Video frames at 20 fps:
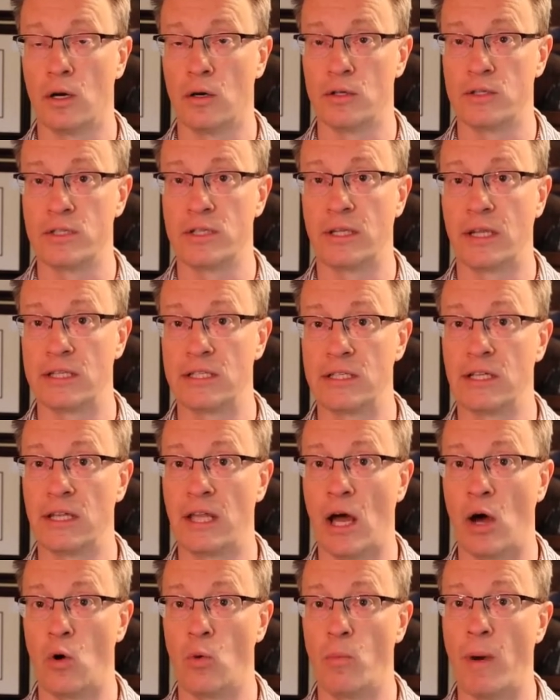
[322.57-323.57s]
sit in
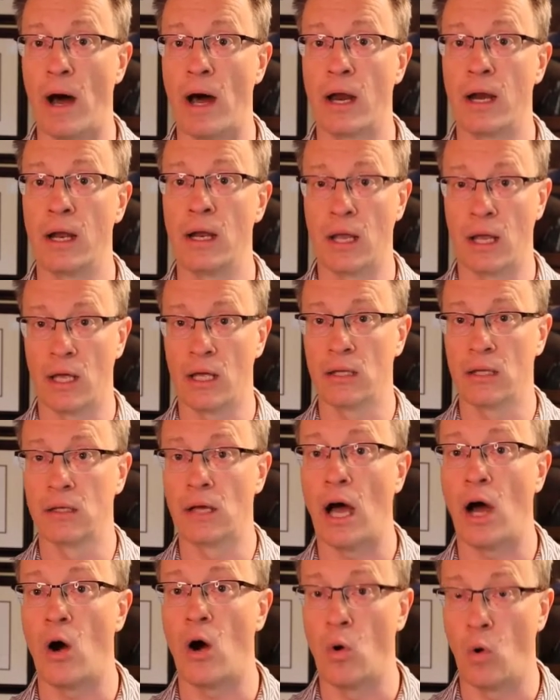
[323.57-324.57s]
our body, and
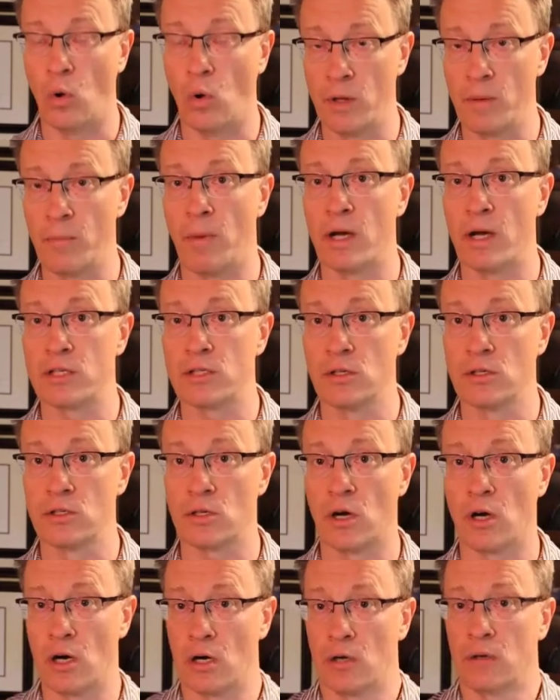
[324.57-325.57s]
how all the muscles
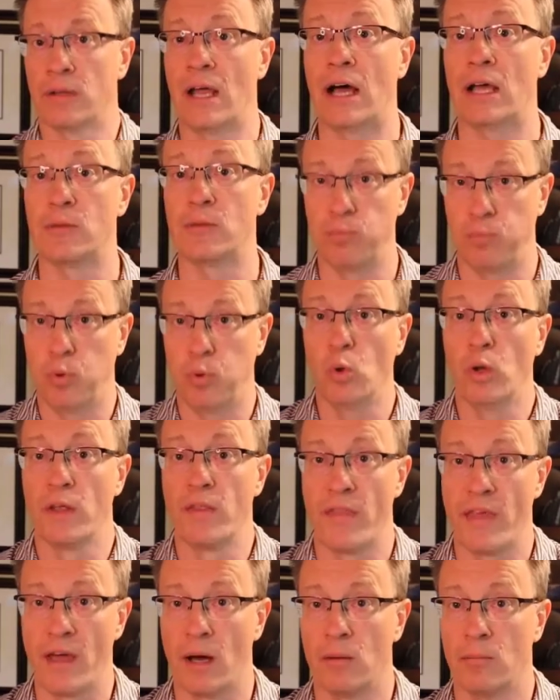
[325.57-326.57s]
are not
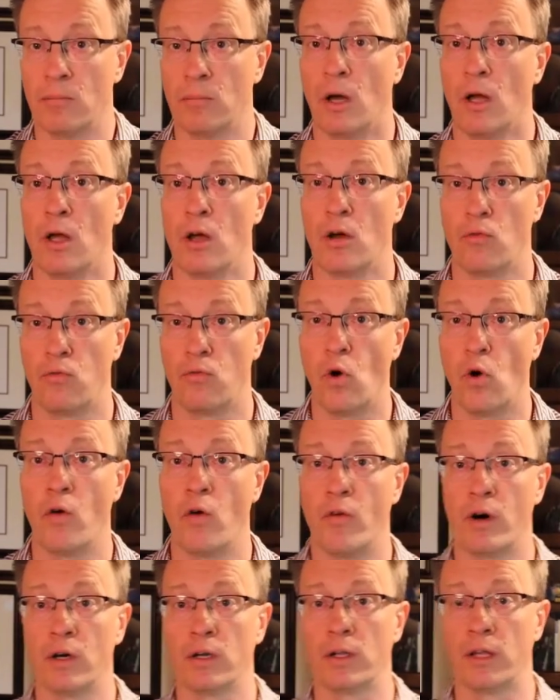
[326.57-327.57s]
pulling them
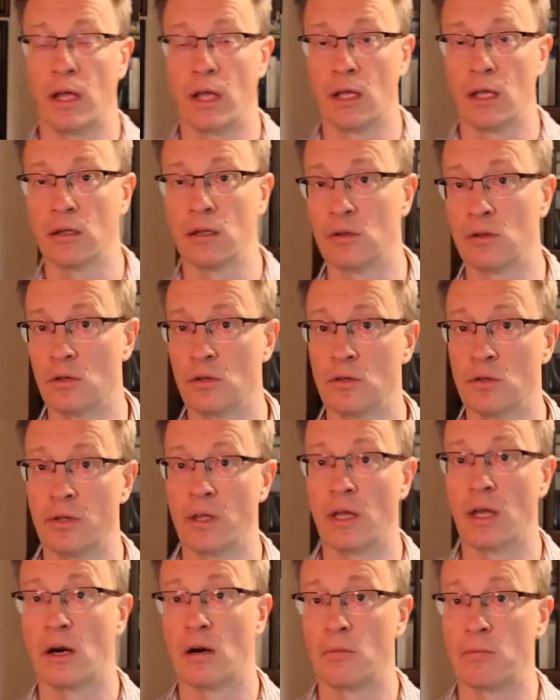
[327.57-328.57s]
forward and
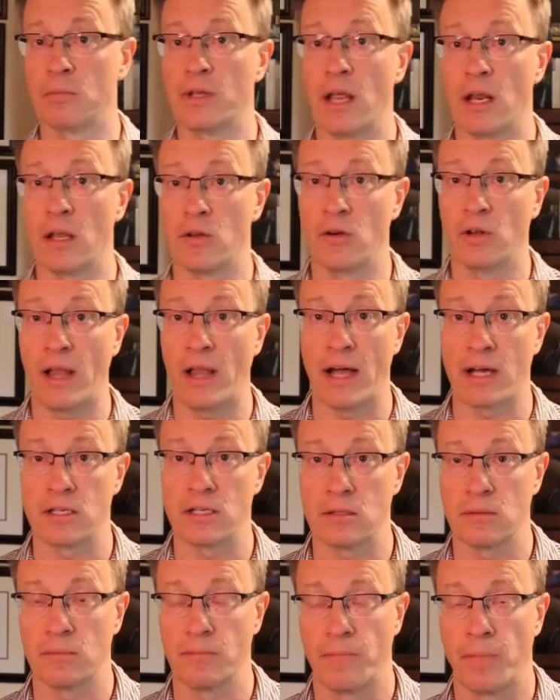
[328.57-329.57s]
they're getting relaxed.